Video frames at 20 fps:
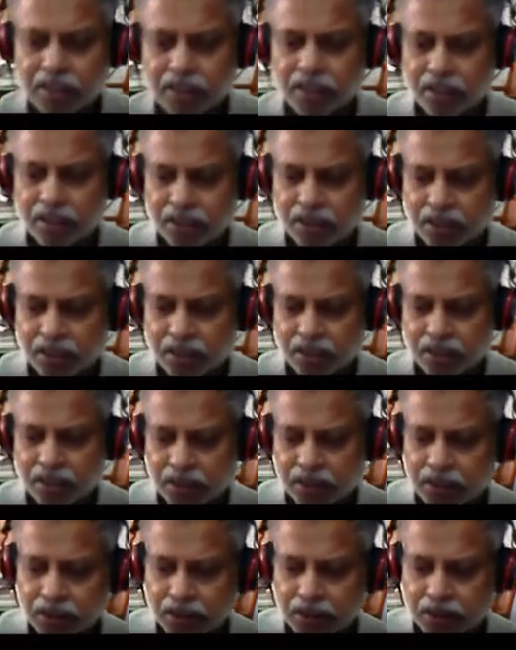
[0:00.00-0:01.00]
this.
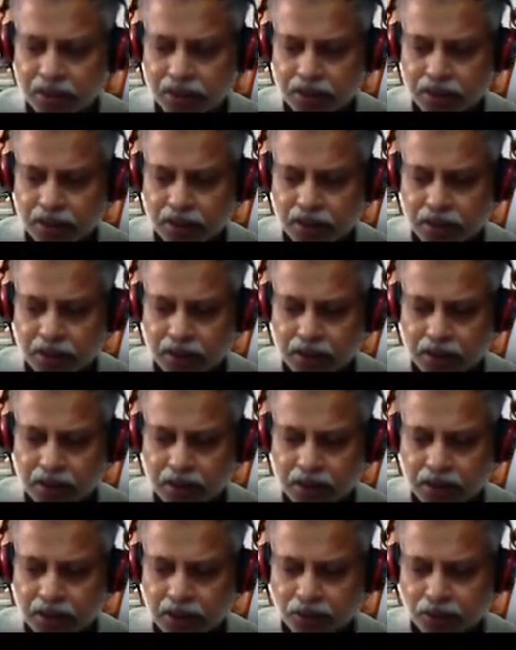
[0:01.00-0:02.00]

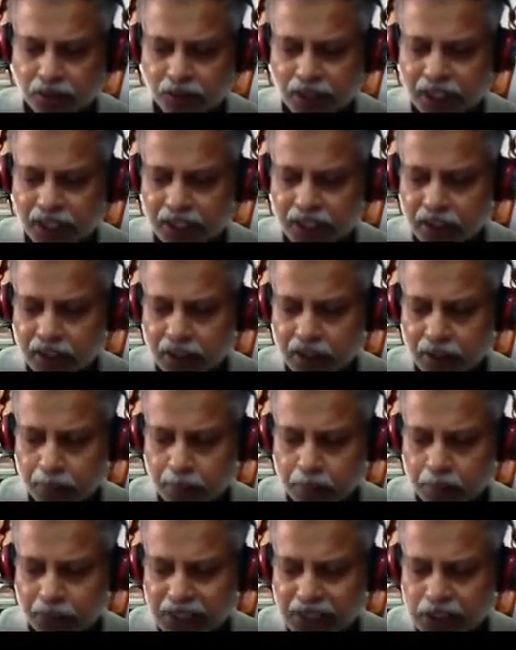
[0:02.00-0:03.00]
If I
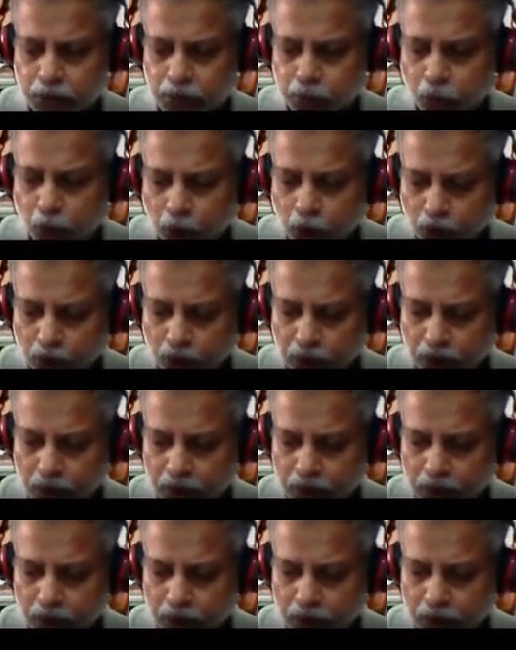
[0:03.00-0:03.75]
press more,